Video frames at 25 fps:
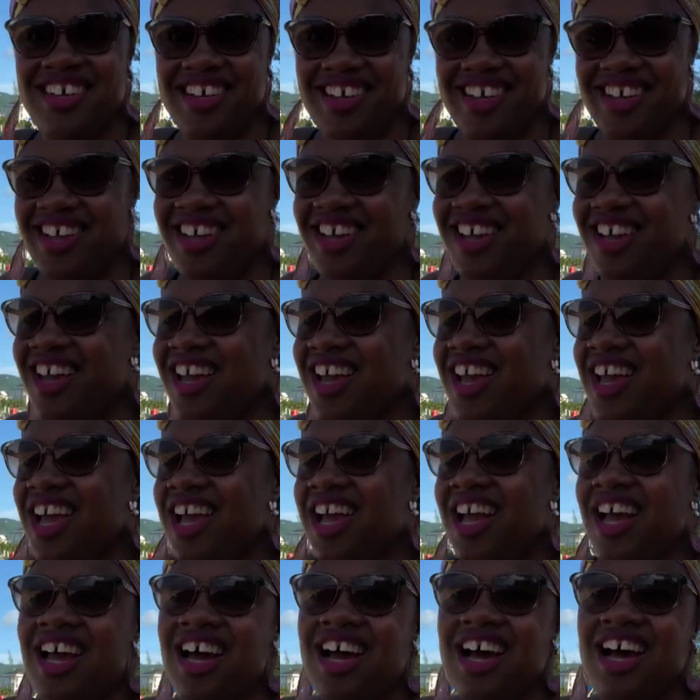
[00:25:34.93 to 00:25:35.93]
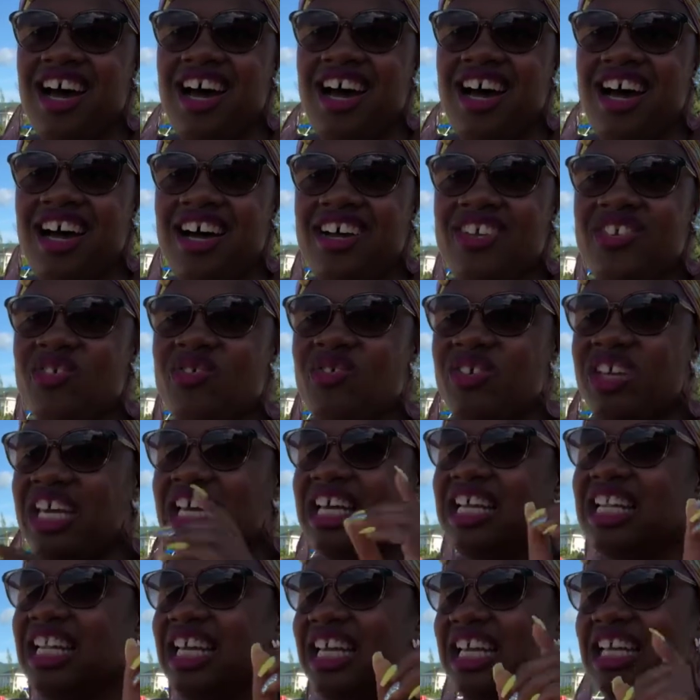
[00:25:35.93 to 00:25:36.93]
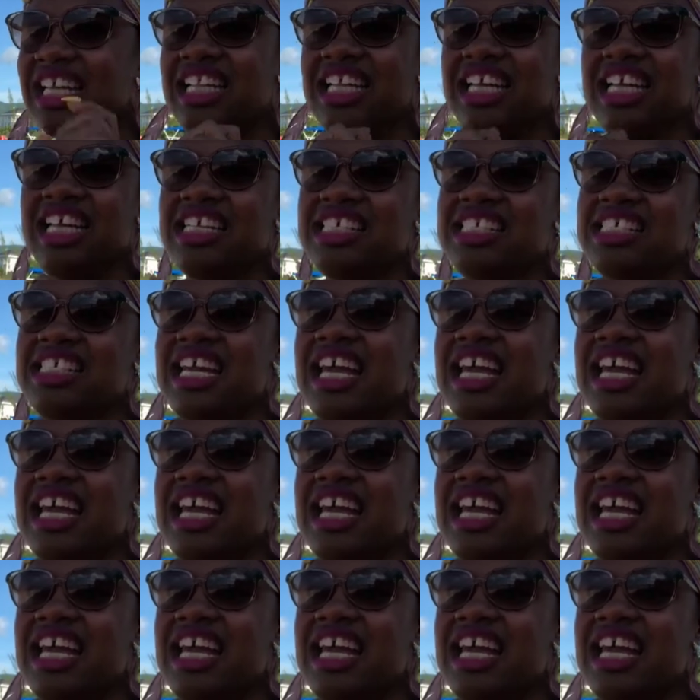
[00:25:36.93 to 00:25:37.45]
You can click,